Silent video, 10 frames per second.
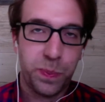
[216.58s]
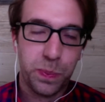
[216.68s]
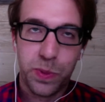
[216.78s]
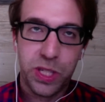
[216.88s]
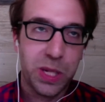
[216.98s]

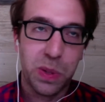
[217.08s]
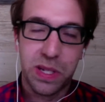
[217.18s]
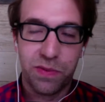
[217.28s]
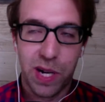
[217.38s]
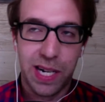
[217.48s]
sequence
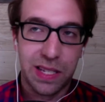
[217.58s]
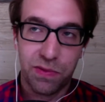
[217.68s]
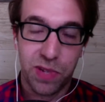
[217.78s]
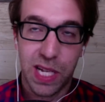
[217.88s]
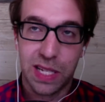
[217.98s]
of various
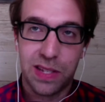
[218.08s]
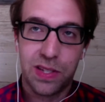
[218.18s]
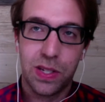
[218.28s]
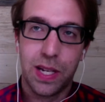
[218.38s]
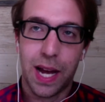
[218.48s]

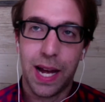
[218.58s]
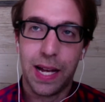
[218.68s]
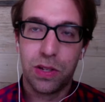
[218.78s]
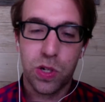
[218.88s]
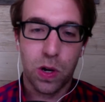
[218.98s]
events, I
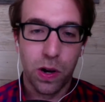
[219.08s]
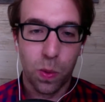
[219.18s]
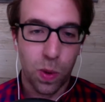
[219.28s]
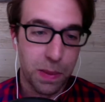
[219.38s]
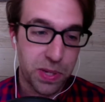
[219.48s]
started a
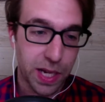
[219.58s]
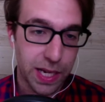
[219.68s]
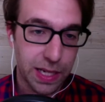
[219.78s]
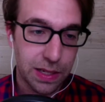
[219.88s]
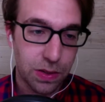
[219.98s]

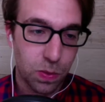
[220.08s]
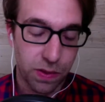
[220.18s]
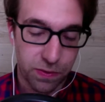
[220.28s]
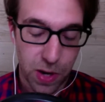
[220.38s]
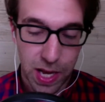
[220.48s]
website with a
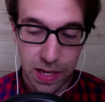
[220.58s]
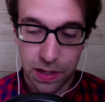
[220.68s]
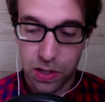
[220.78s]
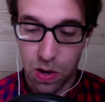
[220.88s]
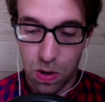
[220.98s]

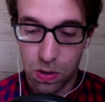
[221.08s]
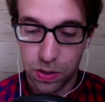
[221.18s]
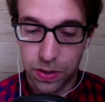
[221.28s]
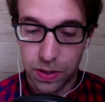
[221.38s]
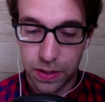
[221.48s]
friend
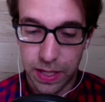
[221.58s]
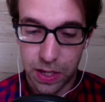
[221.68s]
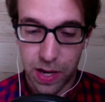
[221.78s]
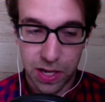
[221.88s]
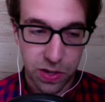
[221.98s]
called the
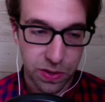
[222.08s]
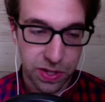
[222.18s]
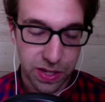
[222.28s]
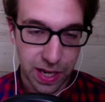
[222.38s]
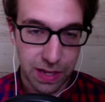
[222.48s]
International
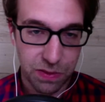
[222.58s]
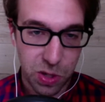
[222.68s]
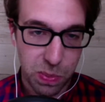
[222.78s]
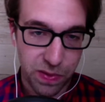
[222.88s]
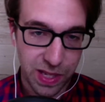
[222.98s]
Society of
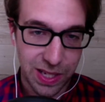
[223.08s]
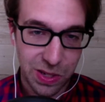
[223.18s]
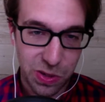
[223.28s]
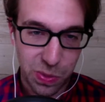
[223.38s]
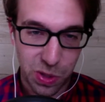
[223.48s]

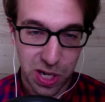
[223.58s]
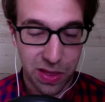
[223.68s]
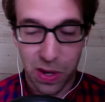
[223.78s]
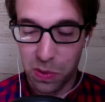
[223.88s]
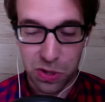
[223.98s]
Supervillains, which I
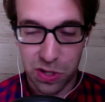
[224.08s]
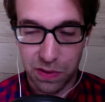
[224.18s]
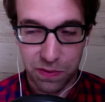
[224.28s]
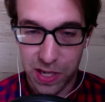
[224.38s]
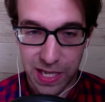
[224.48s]
thought was just a
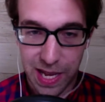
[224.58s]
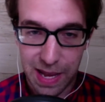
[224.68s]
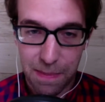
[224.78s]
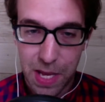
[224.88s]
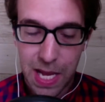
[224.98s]
funny
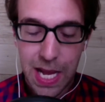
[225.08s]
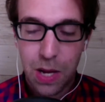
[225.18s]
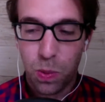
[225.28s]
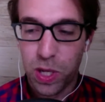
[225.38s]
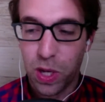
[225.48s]
name.
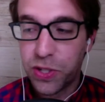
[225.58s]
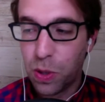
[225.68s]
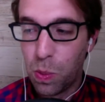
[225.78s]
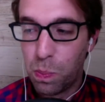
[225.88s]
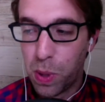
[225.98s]
We
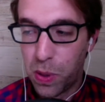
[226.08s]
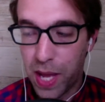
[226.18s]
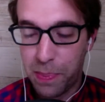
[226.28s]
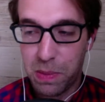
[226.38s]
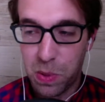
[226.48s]
also both
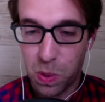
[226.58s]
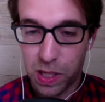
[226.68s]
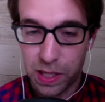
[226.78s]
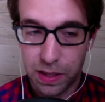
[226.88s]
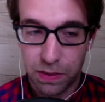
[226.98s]
happened to be
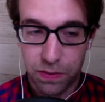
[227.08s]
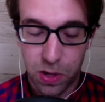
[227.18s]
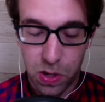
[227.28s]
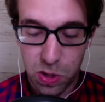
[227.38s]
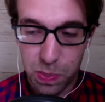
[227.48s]
working for a
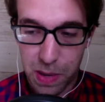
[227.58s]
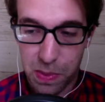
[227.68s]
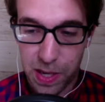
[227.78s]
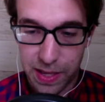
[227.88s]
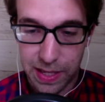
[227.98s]

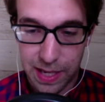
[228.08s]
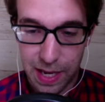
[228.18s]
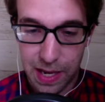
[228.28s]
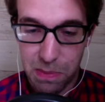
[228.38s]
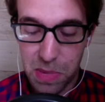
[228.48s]
newspaper at the
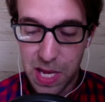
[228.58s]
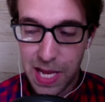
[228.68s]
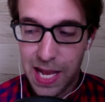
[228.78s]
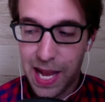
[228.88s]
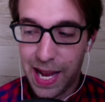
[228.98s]
time.
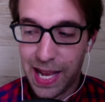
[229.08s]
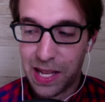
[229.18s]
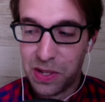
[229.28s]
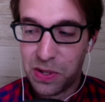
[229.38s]
And